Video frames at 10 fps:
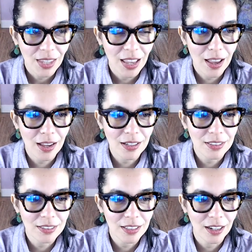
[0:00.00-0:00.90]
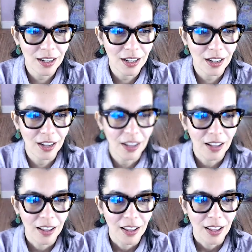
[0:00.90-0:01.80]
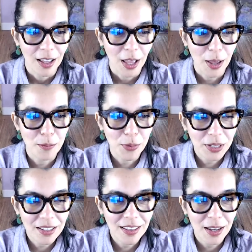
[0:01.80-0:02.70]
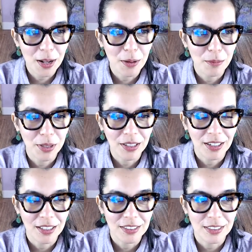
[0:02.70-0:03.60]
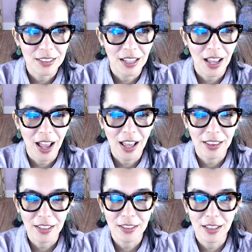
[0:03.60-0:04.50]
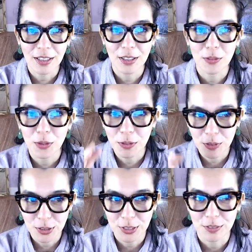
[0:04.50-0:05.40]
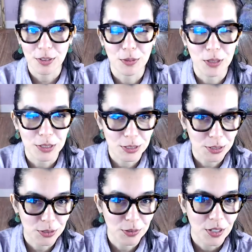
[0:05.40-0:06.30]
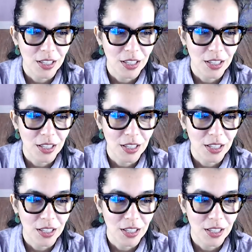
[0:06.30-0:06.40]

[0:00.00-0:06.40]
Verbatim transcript: And uh, I'm bringing that up because I think that the reverse of it works too.